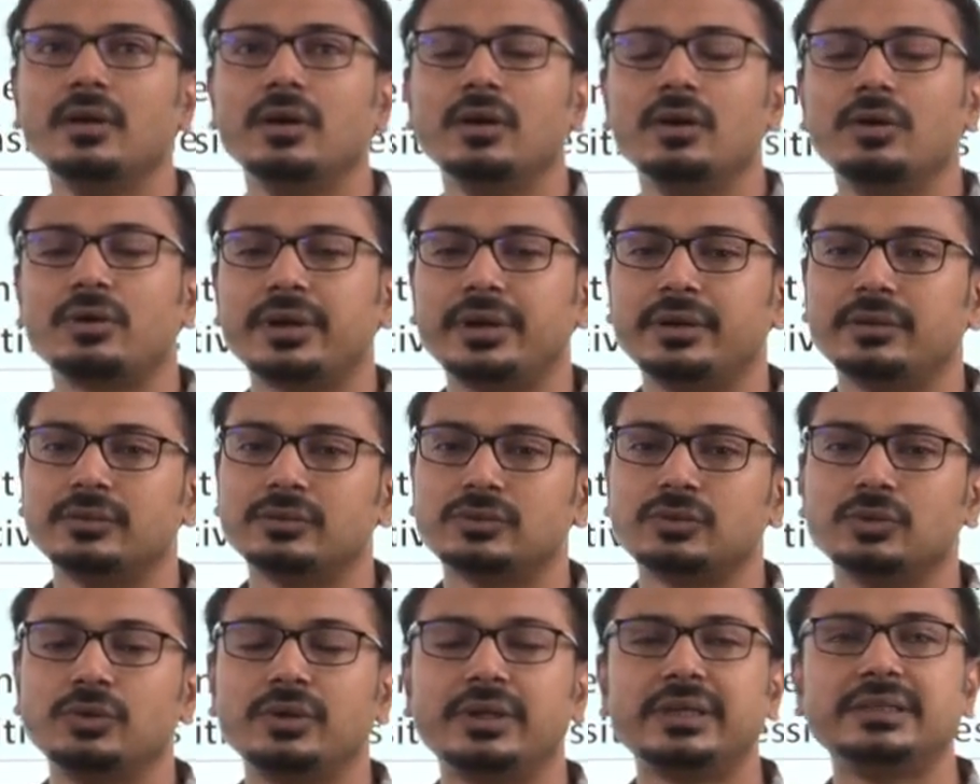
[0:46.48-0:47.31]
Okay,
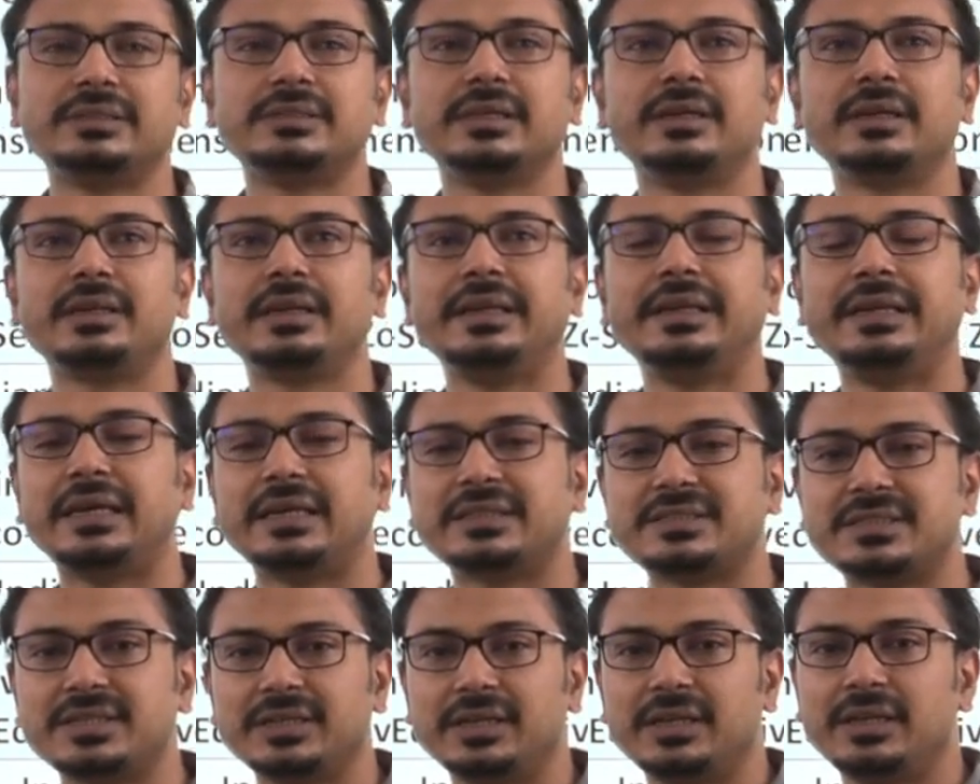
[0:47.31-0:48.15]
so recently
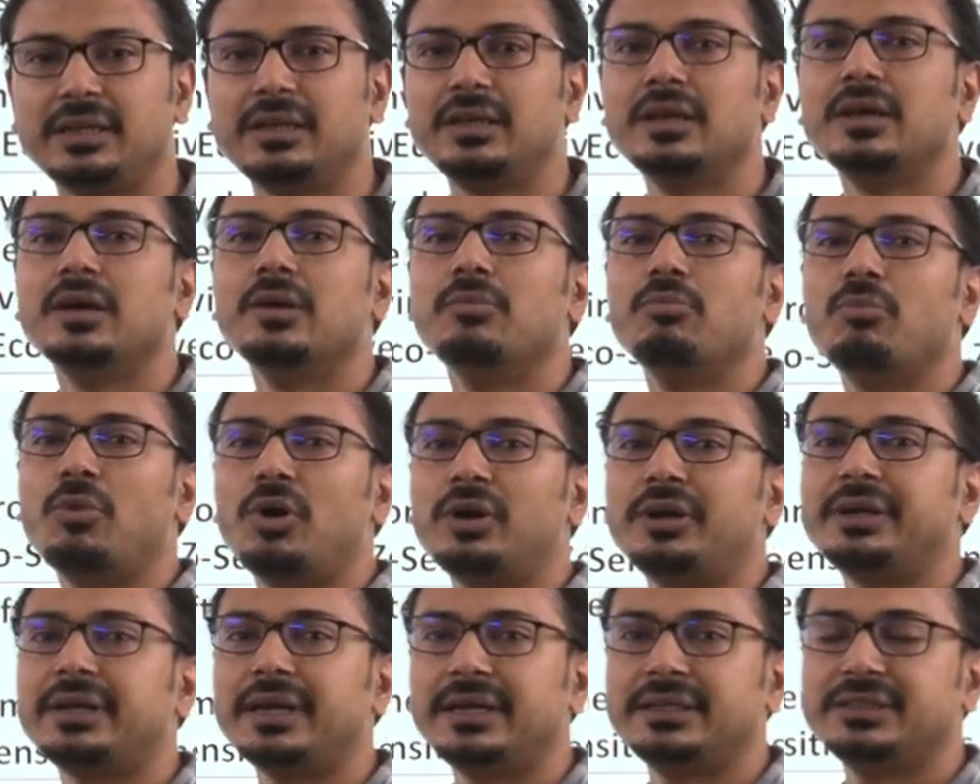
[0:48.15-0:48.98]
National
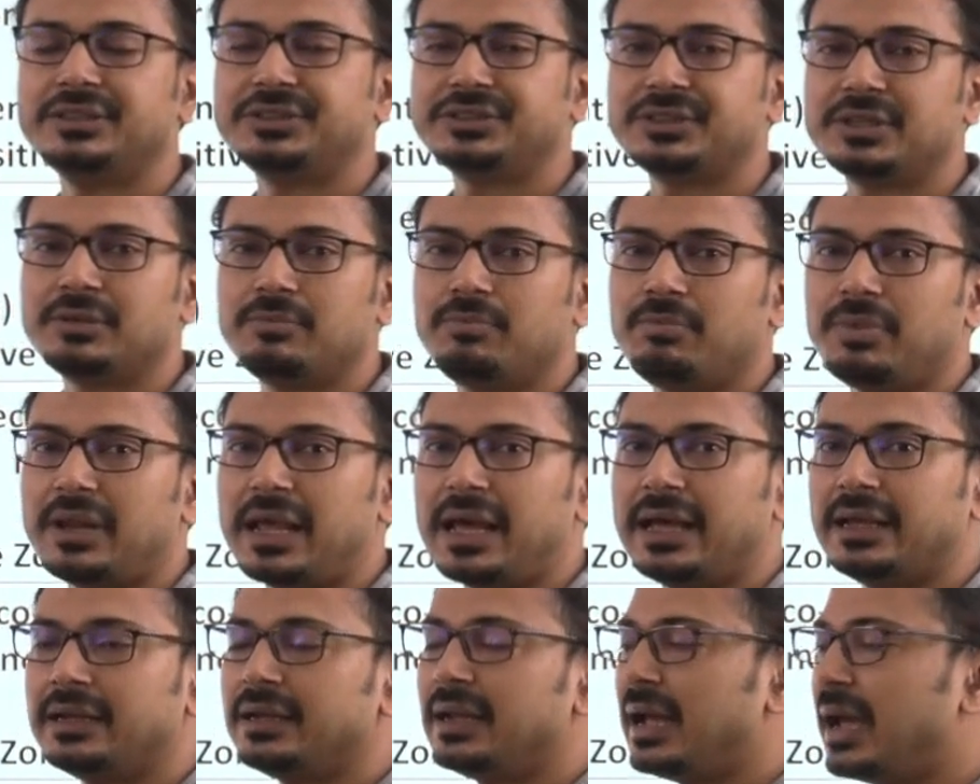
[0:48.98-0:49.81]
Monetization
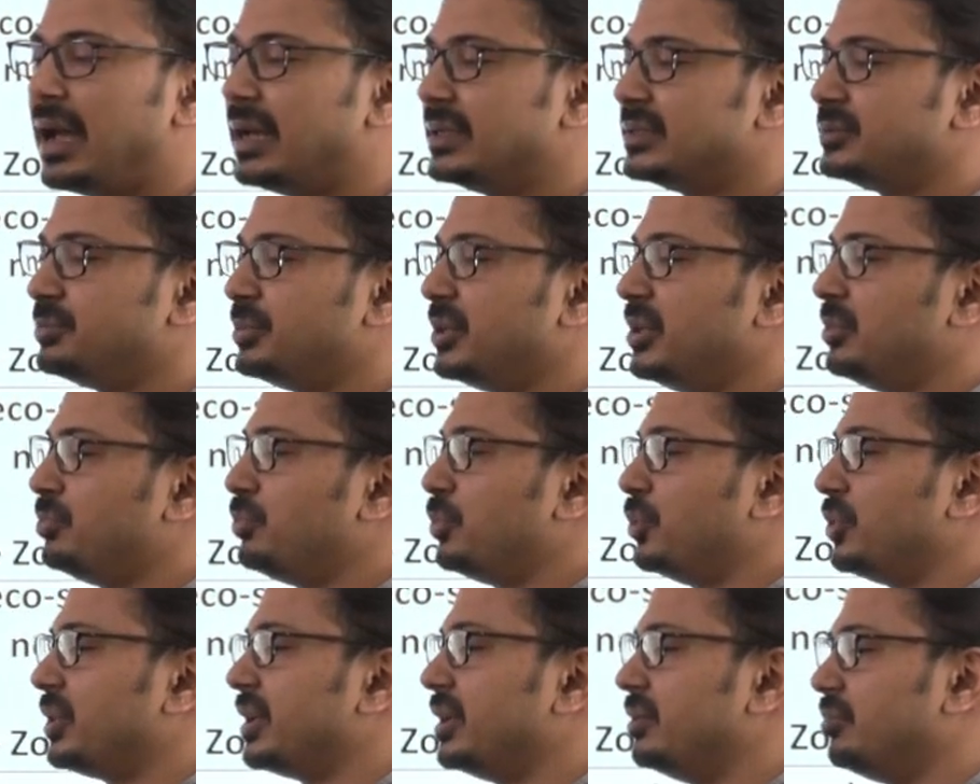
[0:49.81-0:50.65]
Plan has been
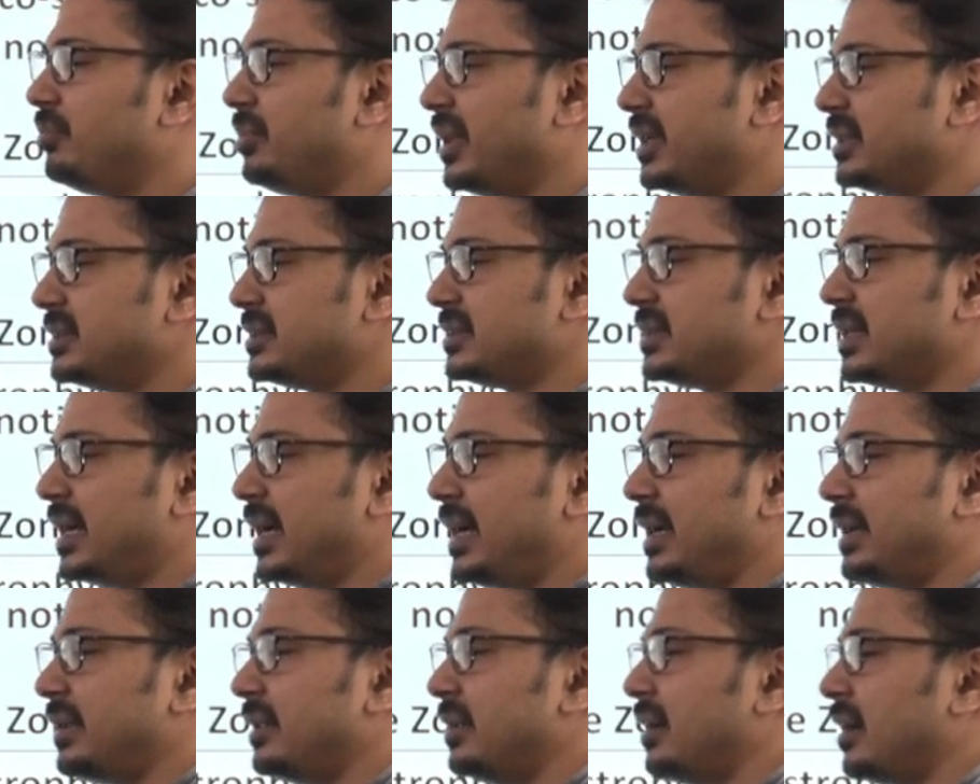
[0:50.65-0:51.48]
put in place
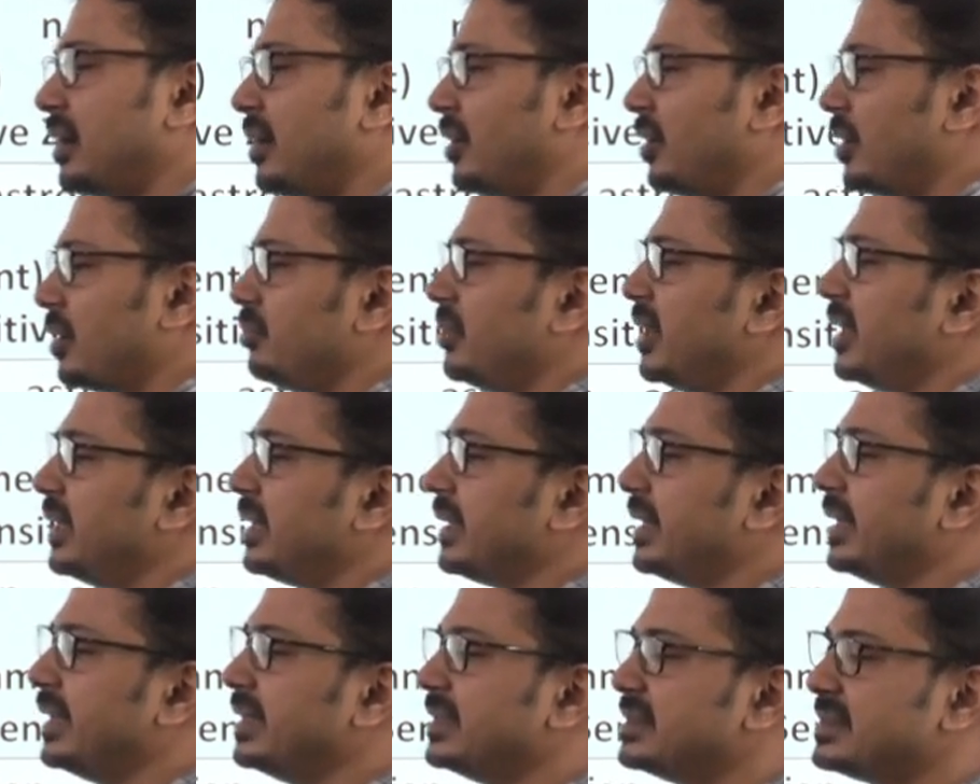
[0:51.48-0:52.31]
and the
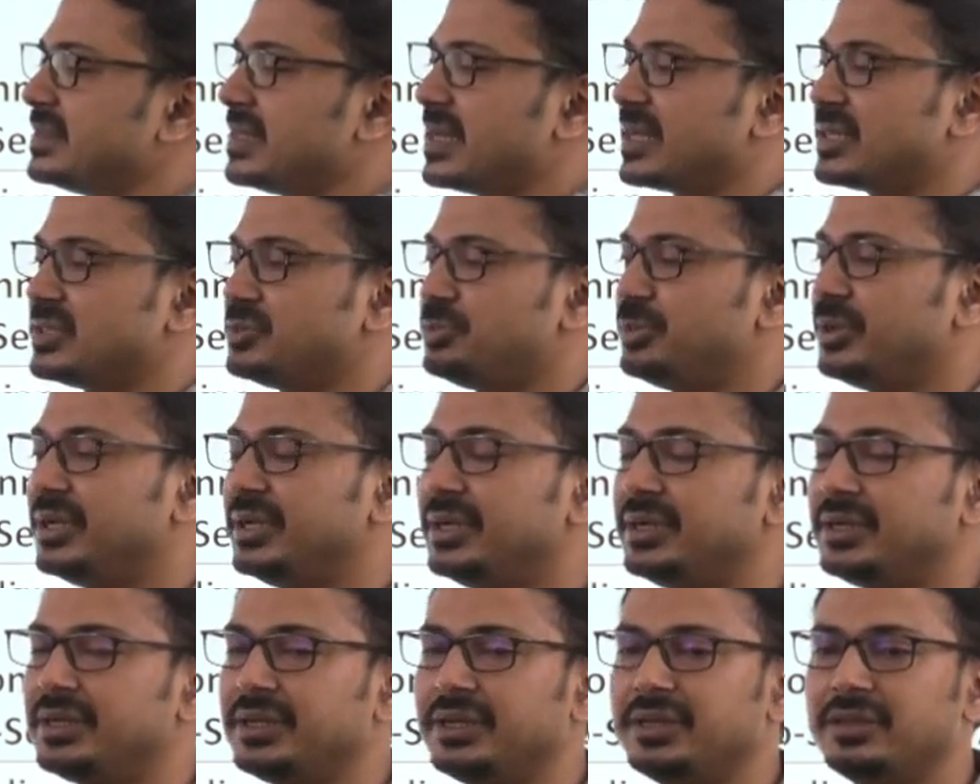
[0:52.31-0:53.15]
government is
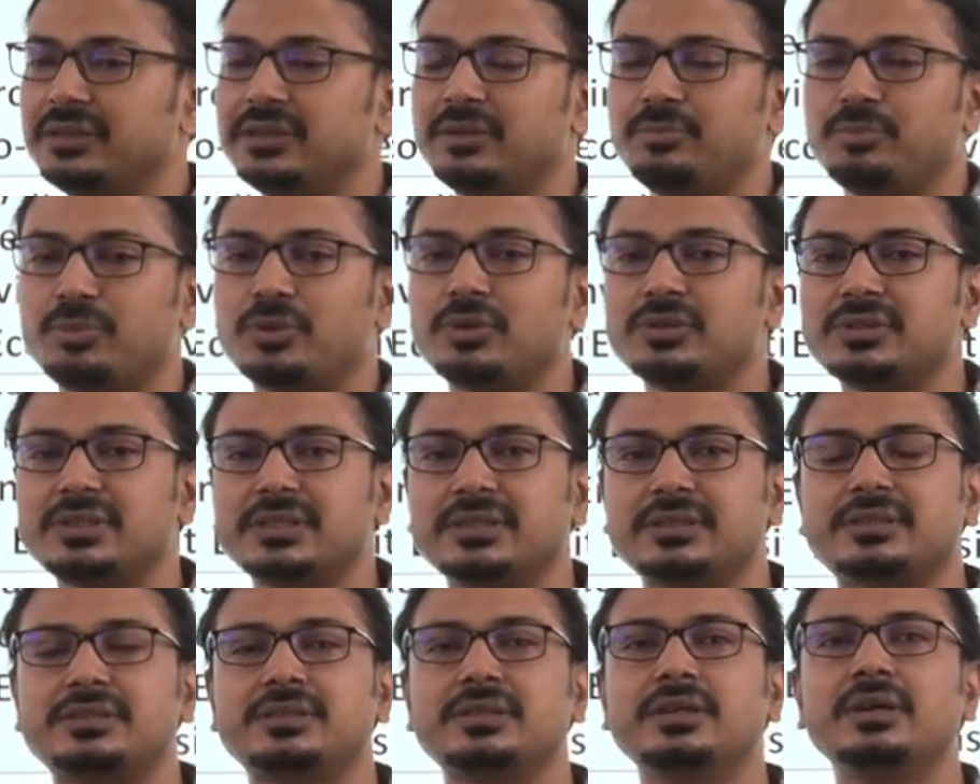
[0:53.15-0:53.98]
expediting the
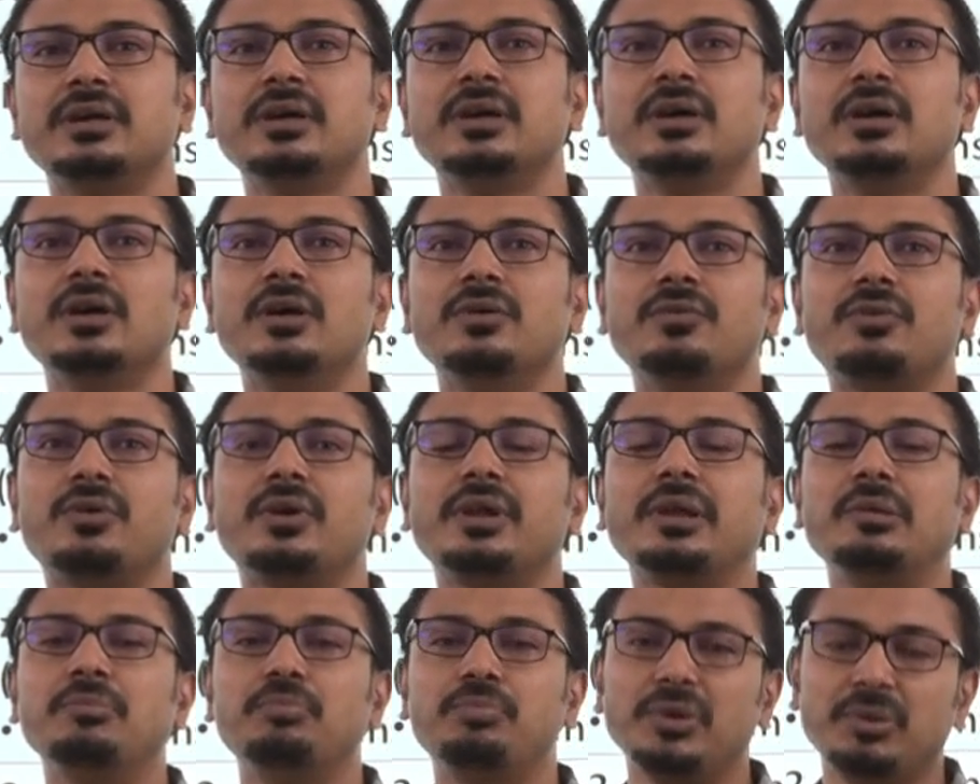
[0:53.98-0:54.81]
process
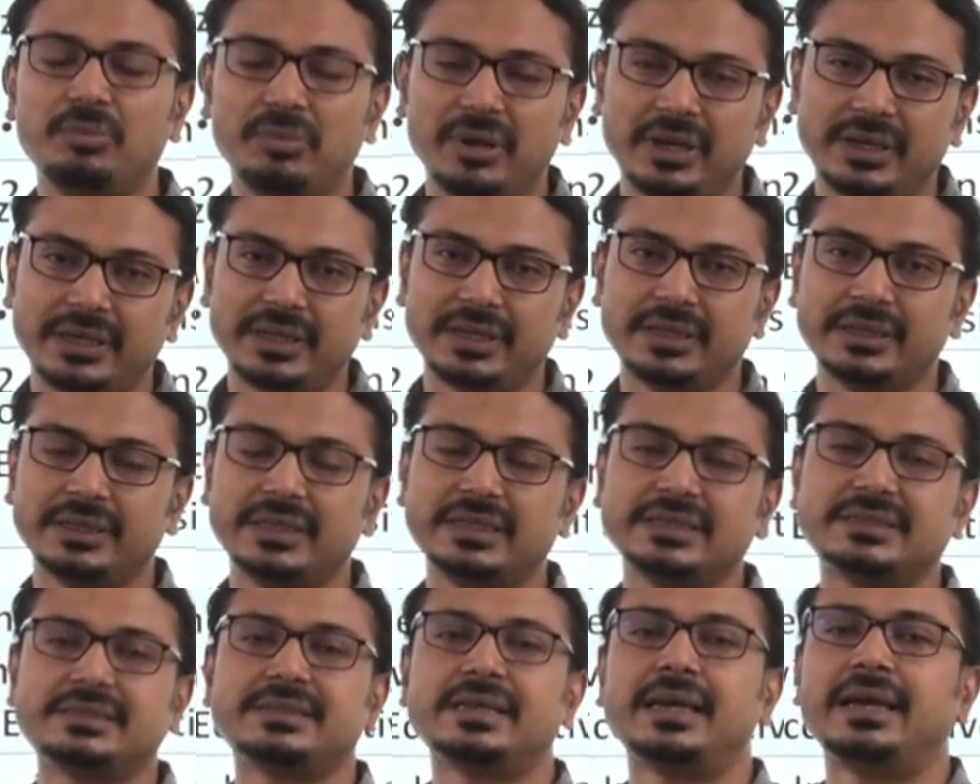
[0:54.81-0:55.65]
for implementing
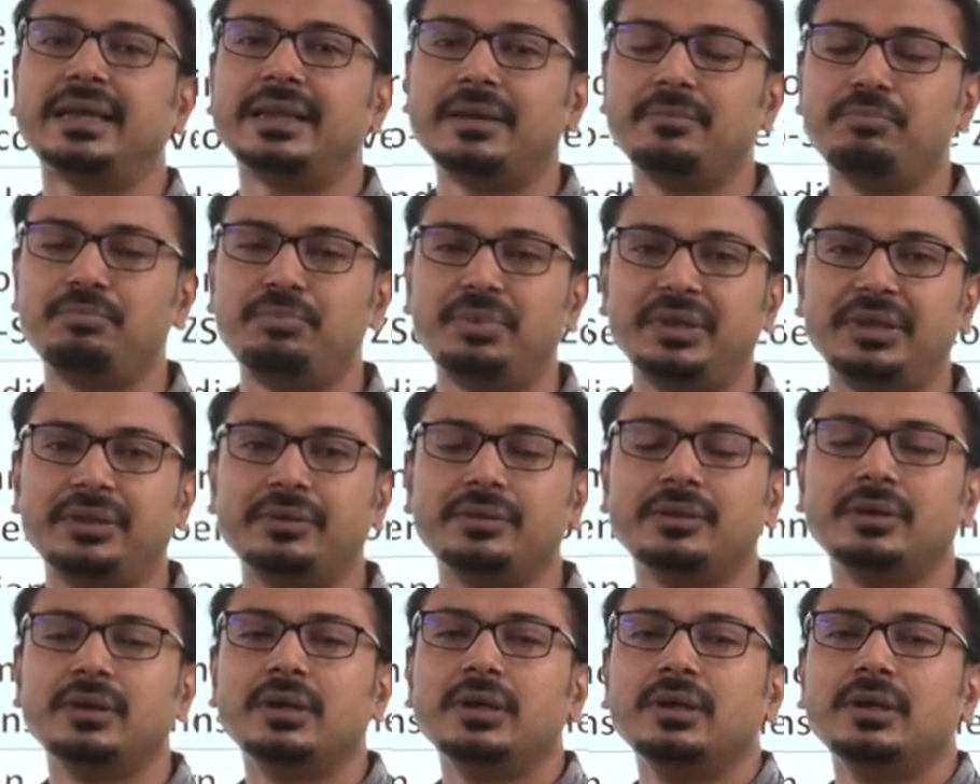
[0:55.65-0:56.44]
this N M P.